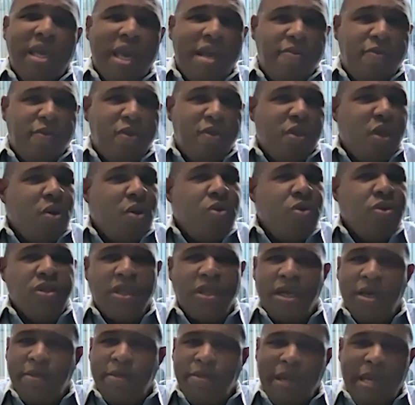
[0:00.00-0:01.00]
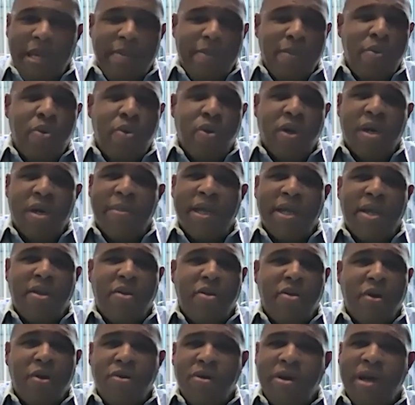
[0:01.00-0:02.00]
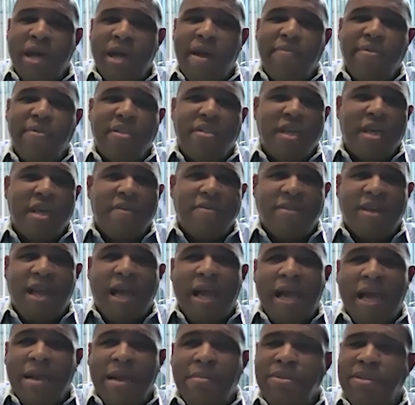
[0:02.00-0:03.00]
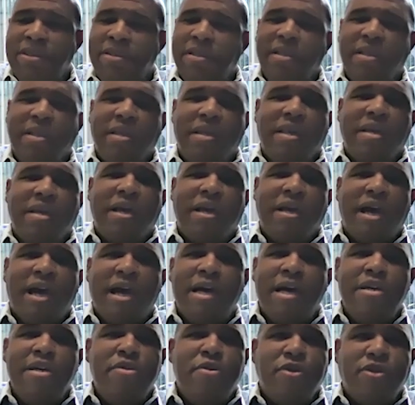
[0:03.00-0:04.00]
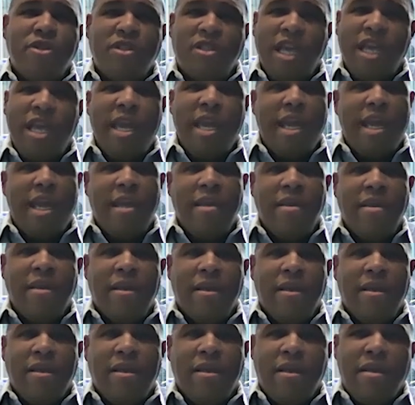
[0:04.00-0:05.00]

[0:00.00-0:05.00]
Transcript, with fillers: And for those young people who are coming out on their own and having tough times, understand